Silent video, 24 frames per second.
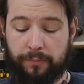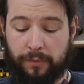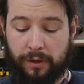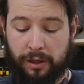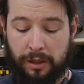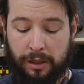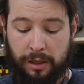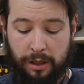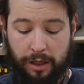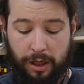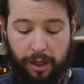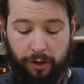
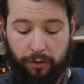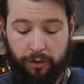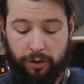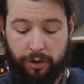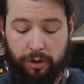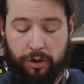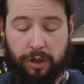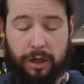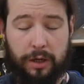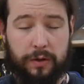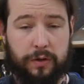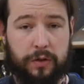I'm going to
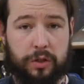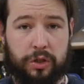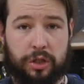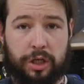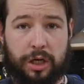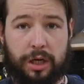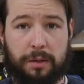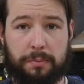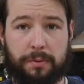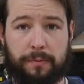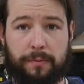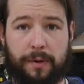cut out the
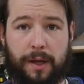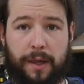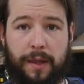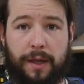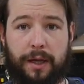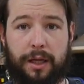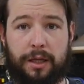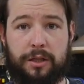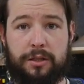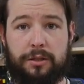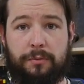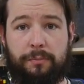shape and
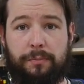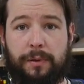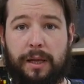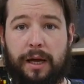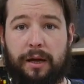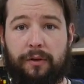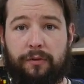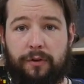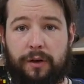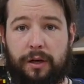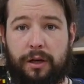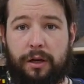then get some
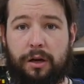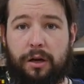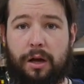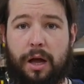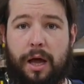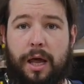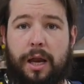black veneer,